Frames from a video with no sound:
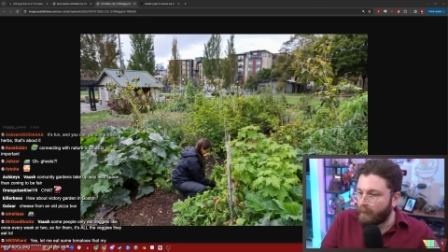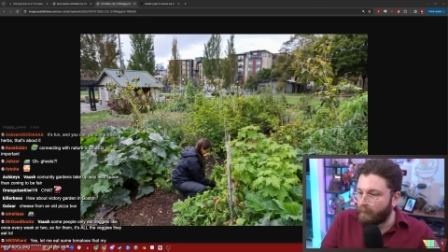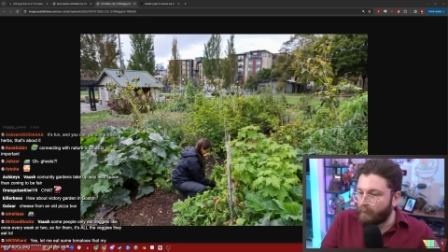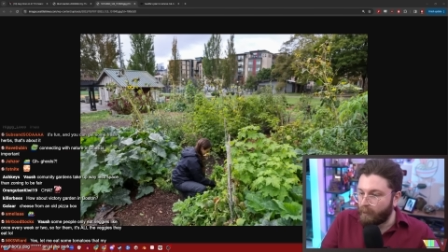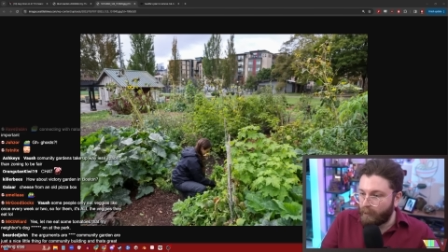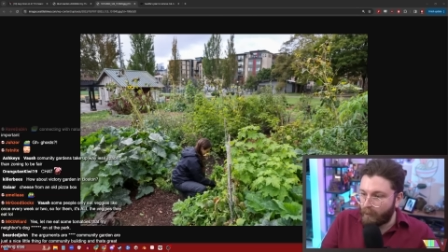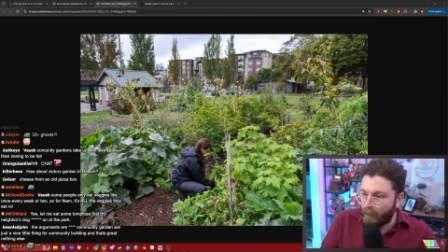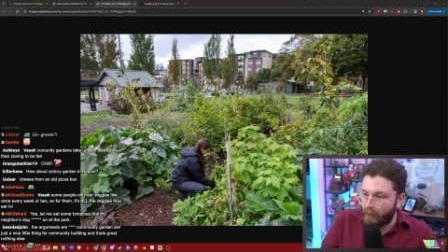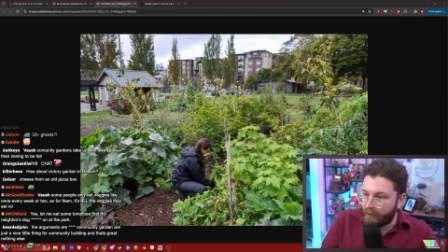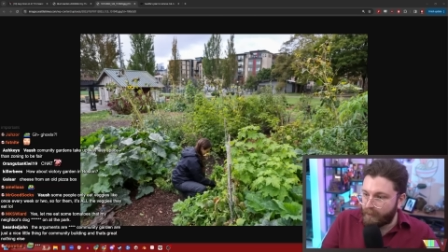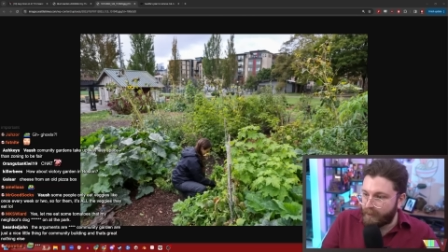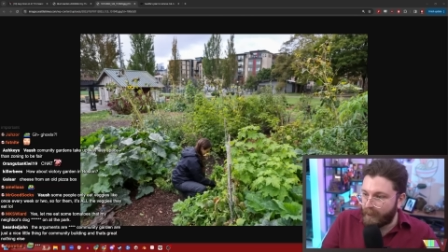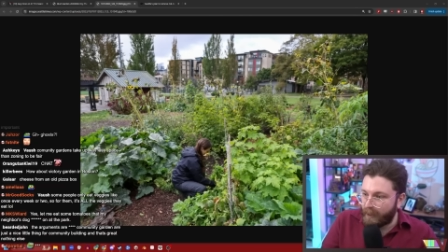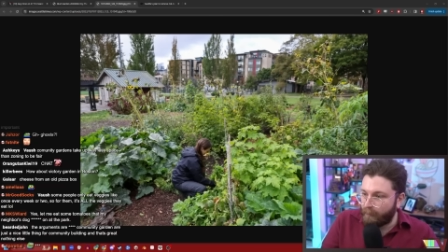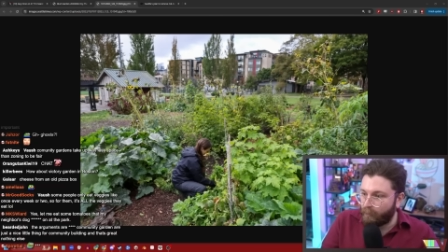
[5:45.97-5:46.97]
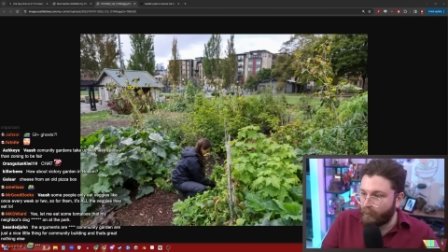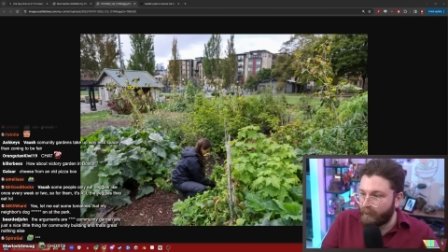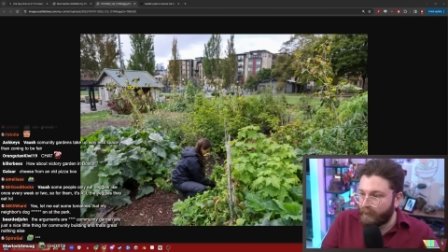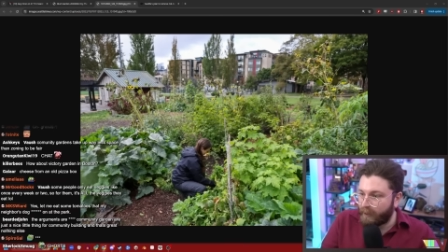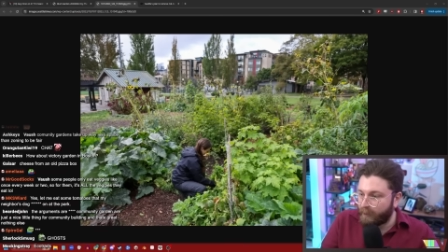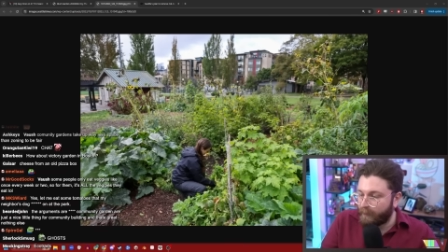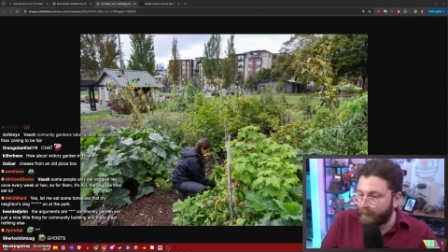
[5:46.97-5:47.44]
Community gardens take up way
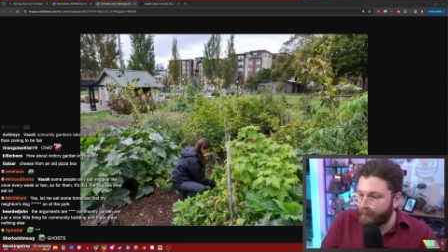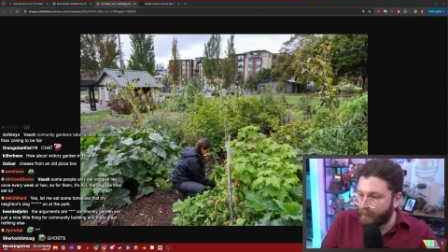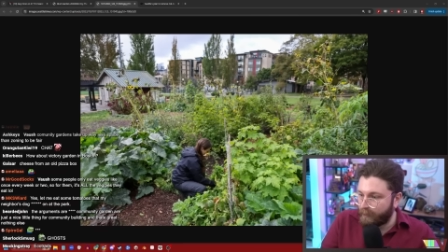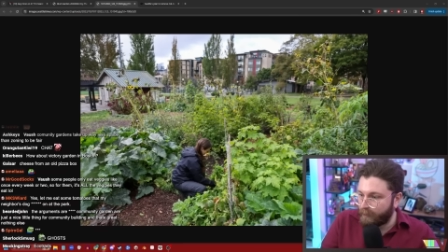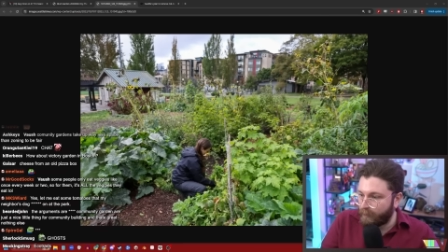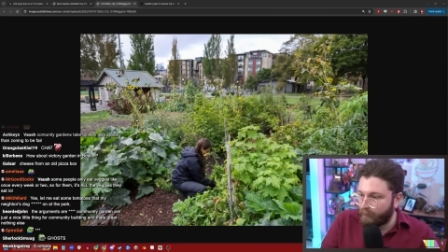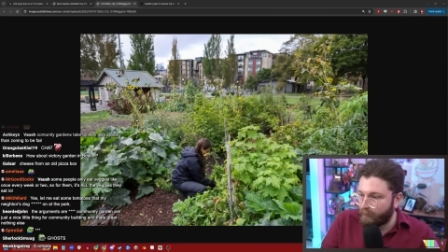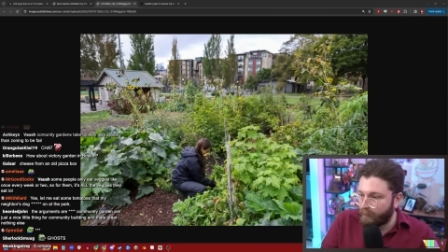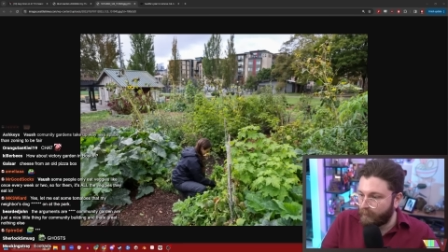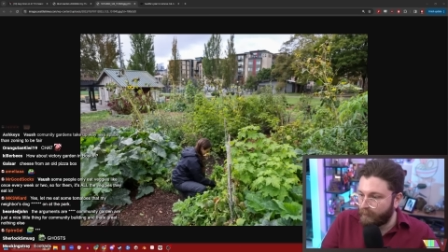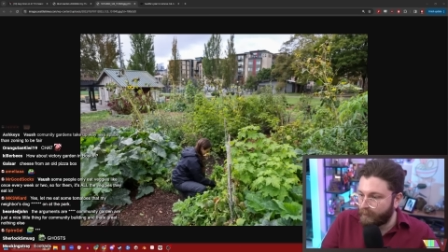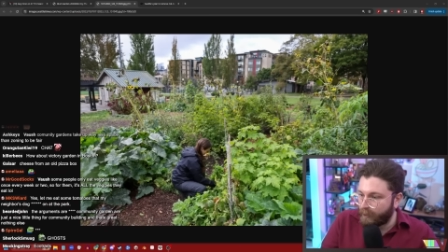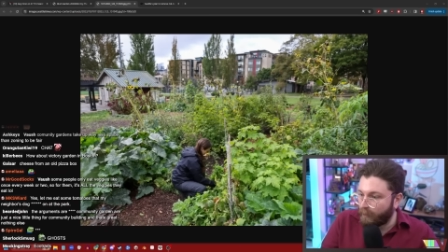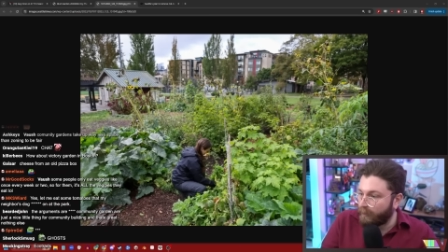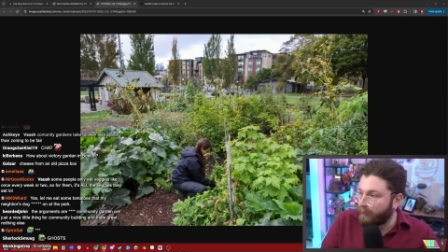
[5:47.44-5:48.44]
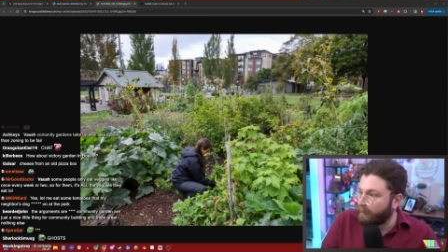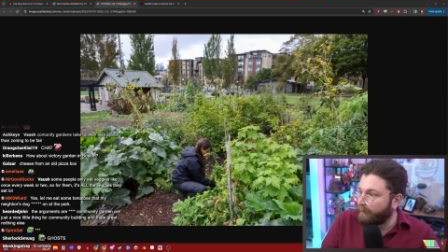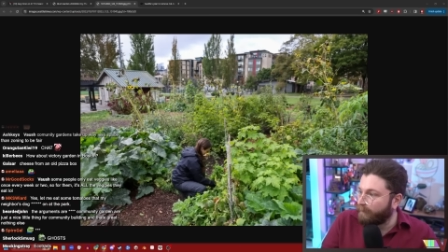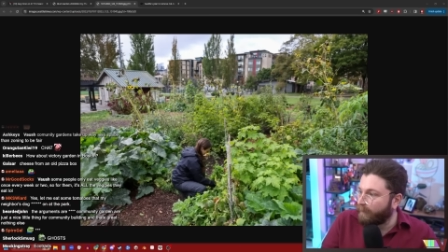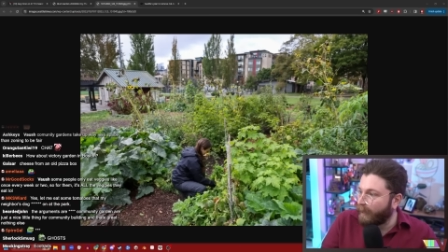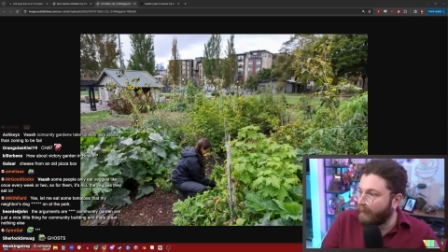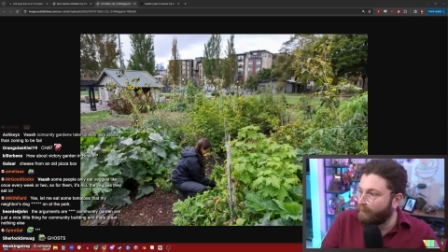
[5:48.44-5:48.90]
less space than zoning, to be
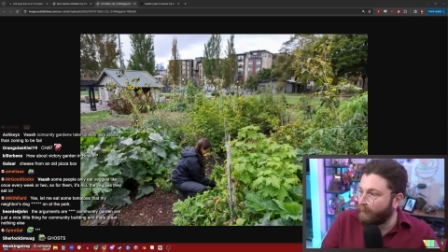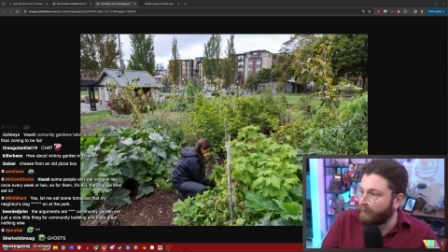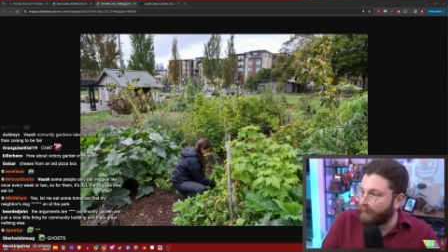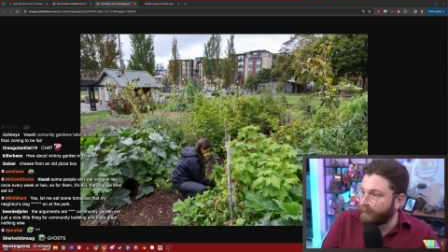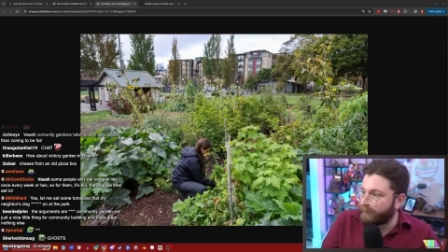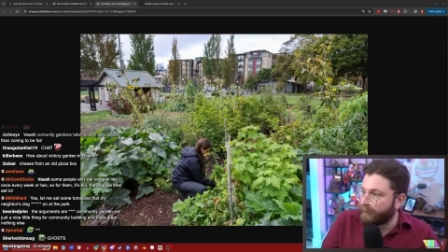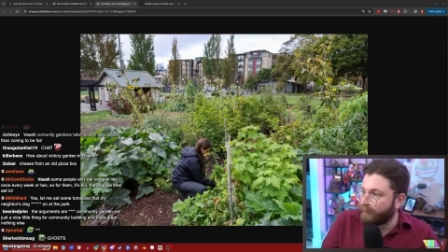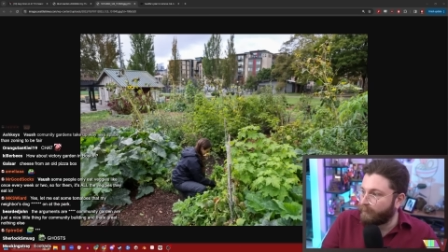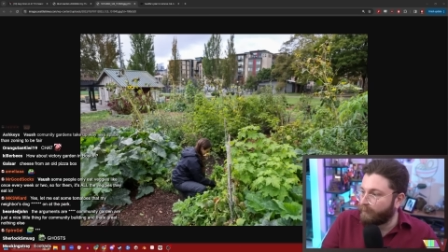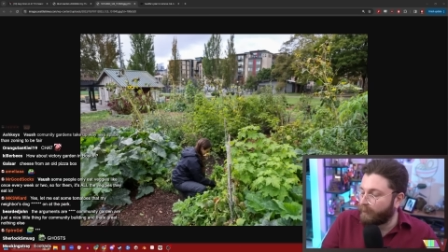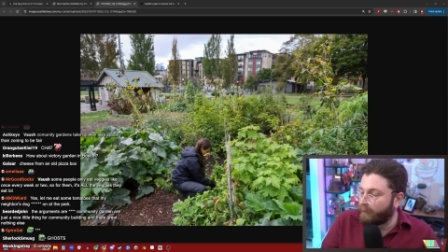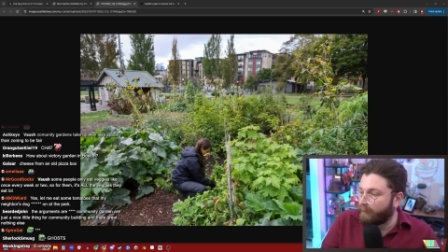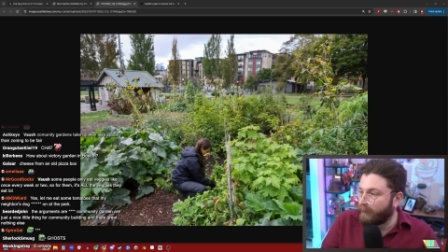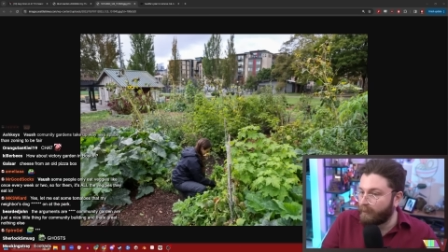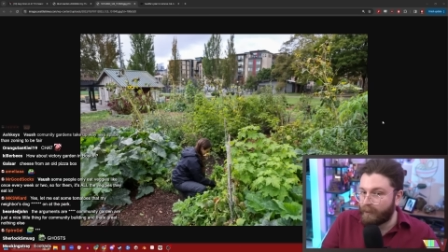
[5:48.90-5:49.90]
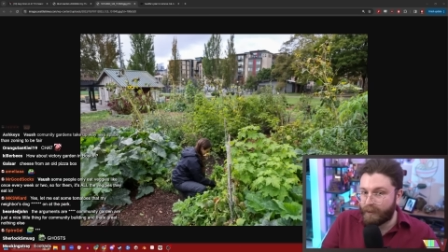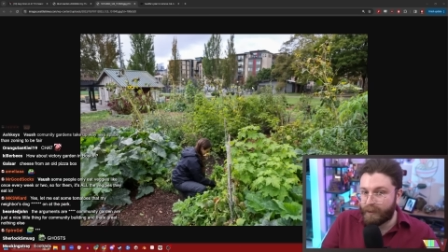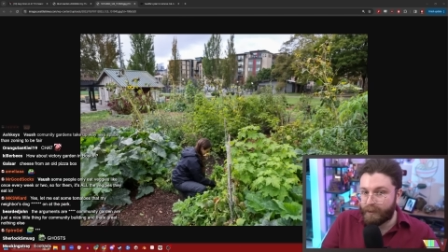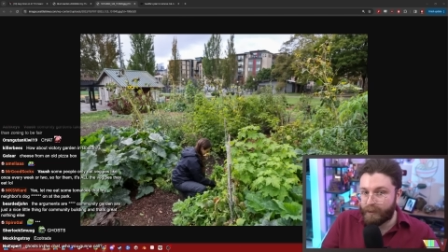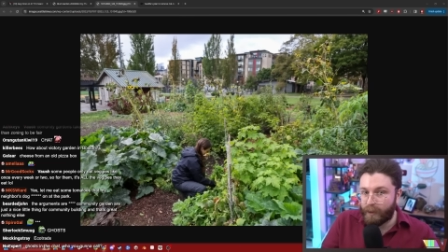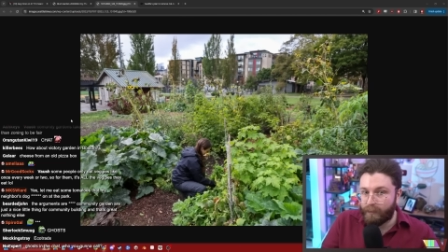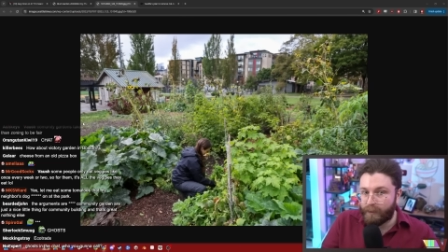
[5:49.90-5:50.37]
fair. Everything is zoned. What do you mean? This
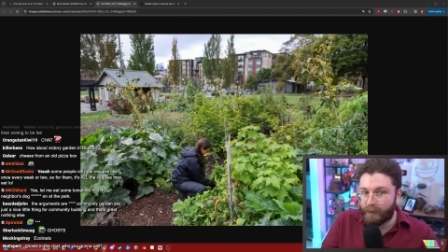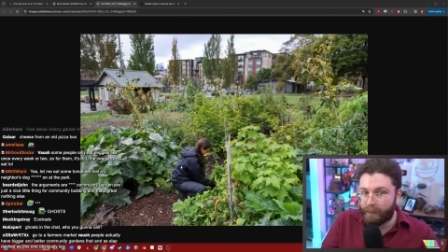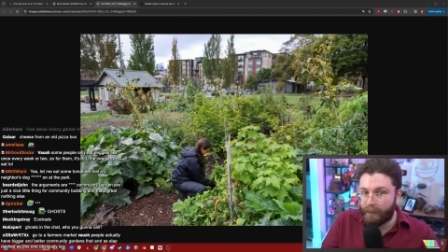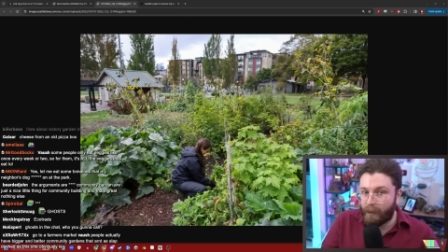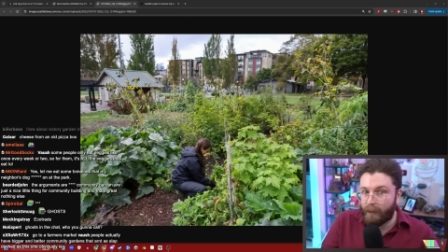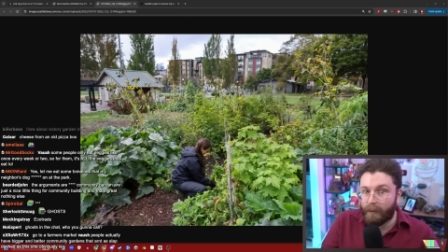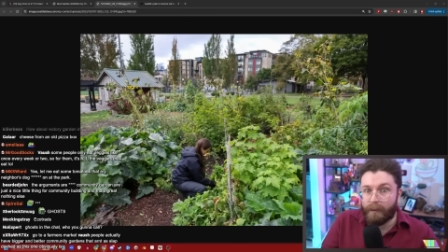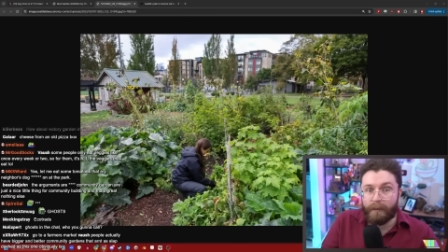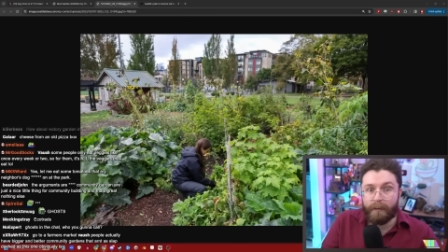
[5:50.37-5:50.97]
is zoned as a park.